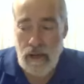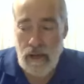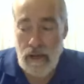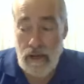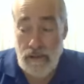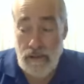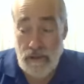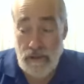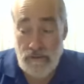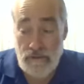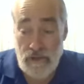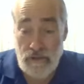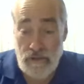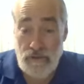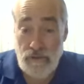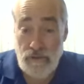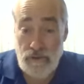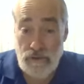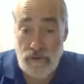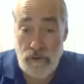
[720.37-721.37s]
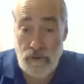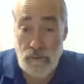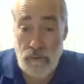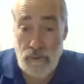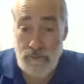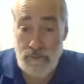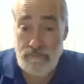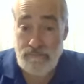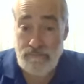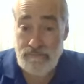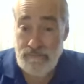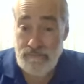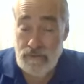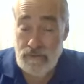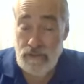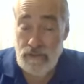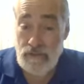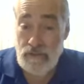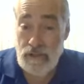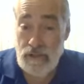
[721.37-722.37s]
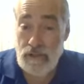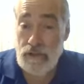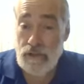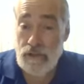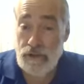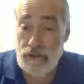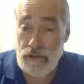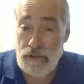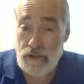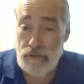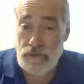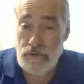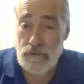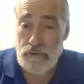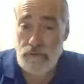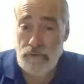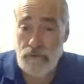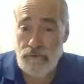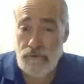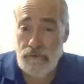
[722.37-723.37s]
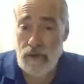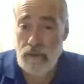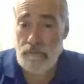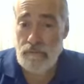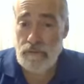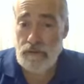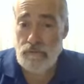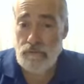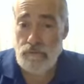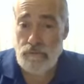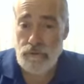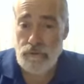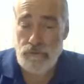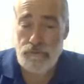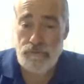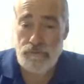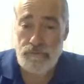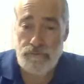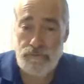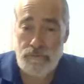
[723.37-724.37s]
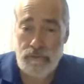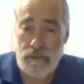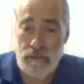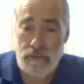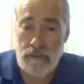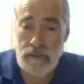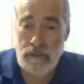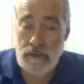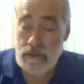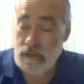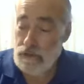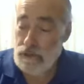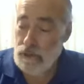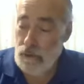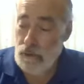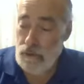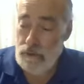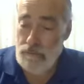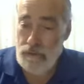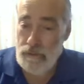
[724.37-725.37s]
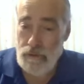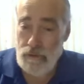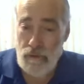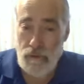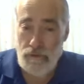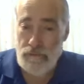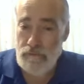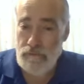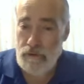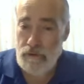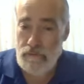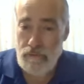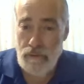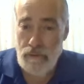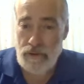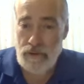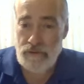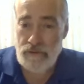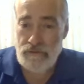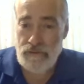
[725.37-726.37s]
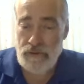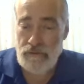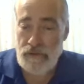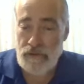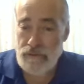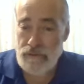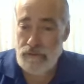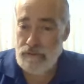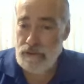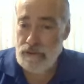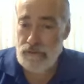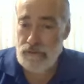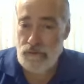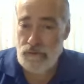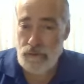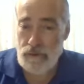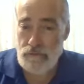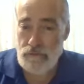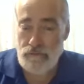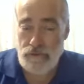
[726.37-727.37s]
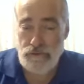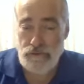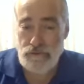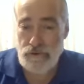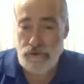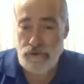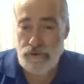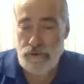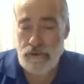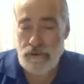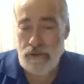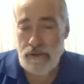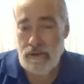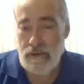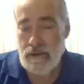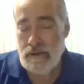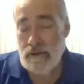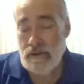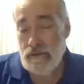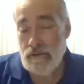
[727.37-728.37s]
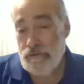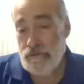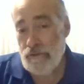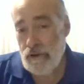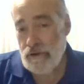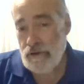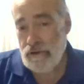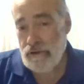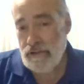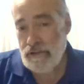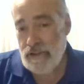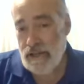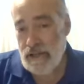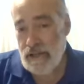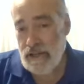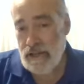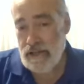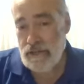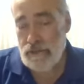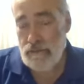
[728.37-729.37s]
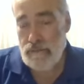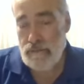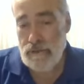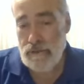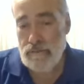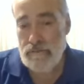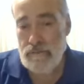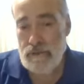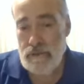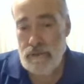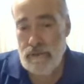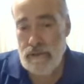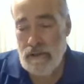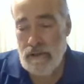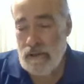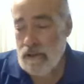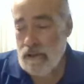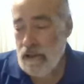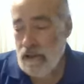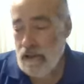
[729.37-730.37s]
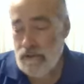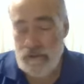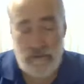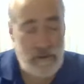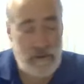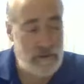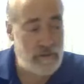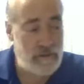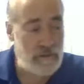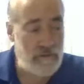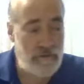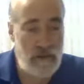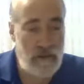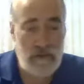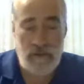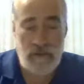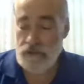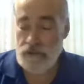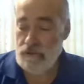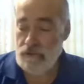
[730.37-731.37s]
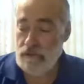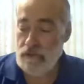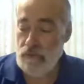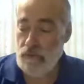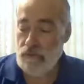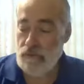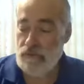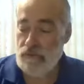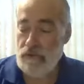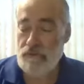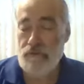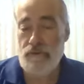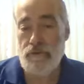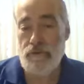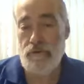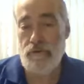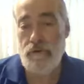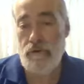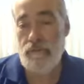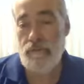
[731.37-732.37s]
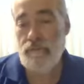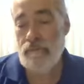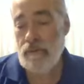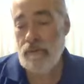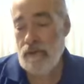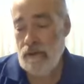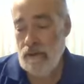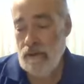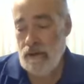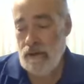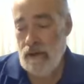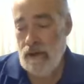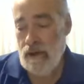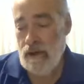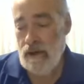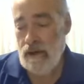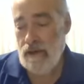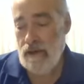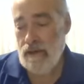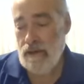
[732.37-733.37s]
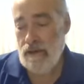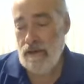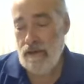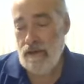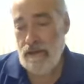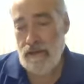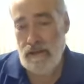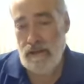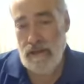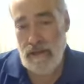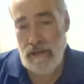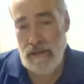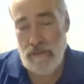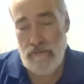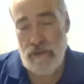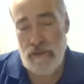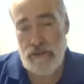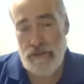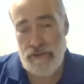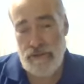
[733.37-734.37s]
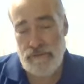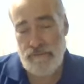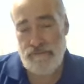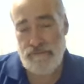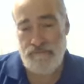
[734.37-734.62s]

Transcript: And I said to her, you know what? You need to look into your family roots. And lo and behold, the very moment I said that, she began doing research and starting to dig a little bit. And all of a sudden, she found that she, that was given to her a uh, an image